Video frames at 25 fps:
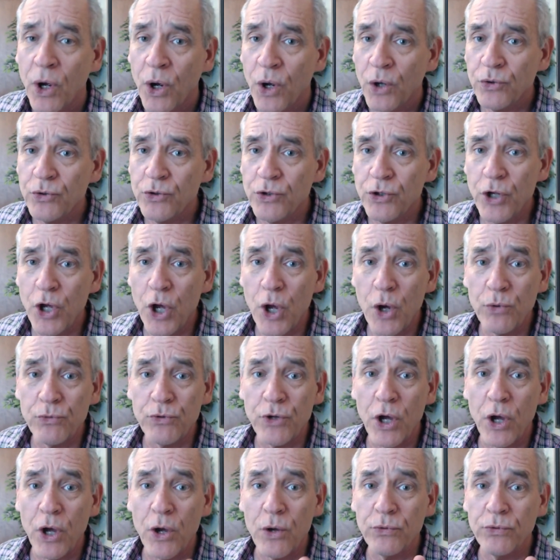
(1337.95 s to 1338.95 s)
No,
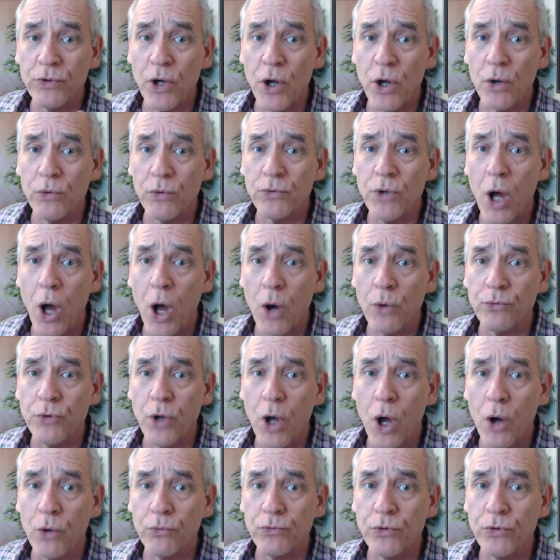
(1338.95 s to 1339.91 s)
no, no, no, no,